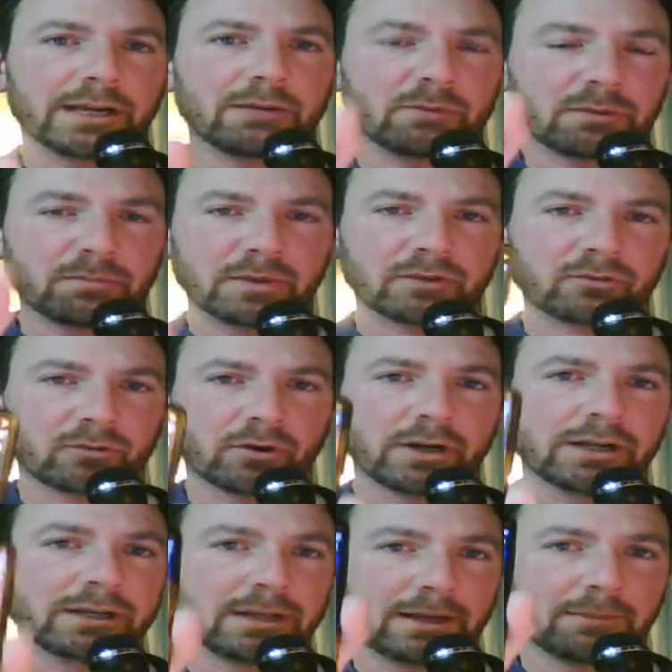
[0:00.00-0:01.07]
and with a big
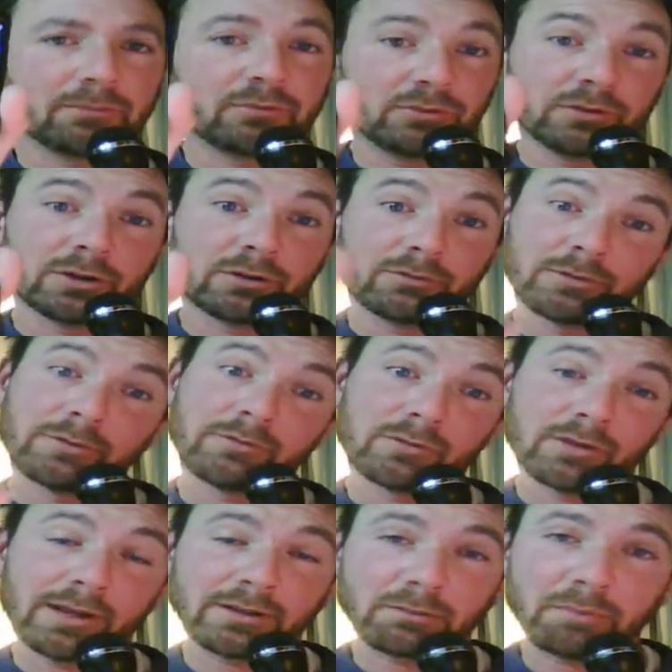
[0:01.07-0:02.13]
screen comes, you
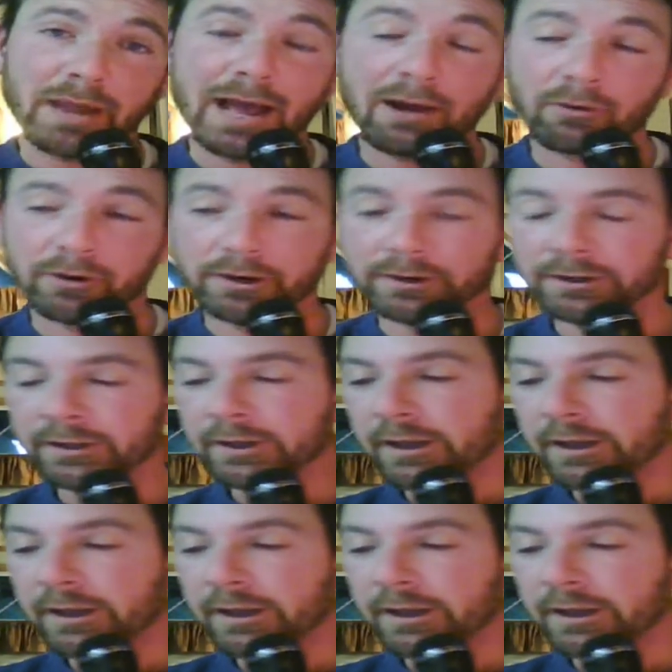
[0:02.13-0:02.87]
have to power it.